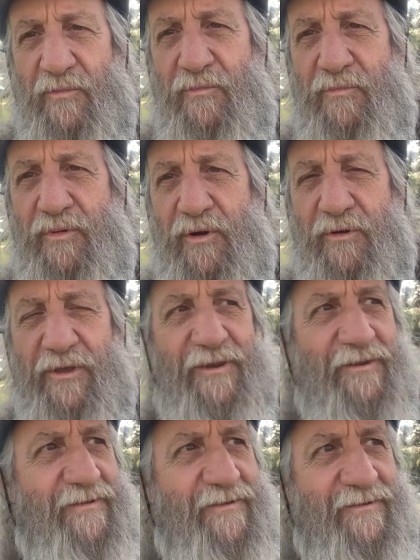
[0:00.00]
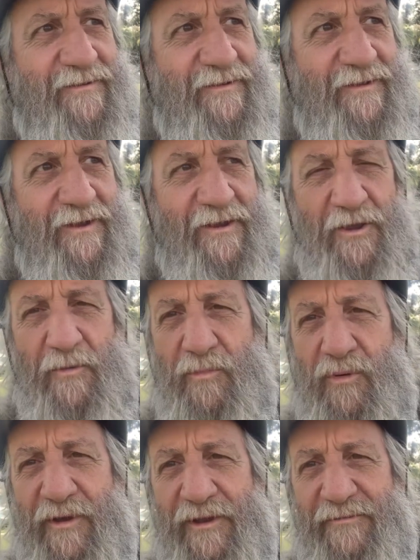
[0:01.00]
broken
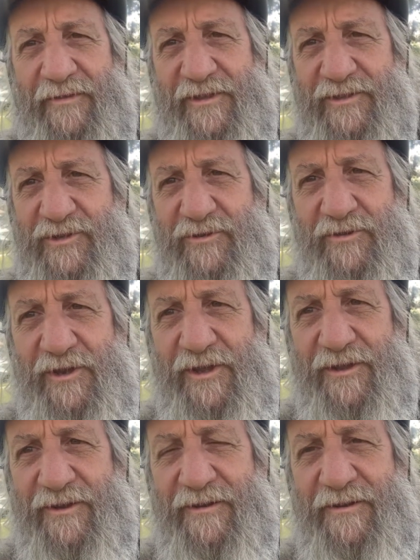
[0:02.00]
point of history and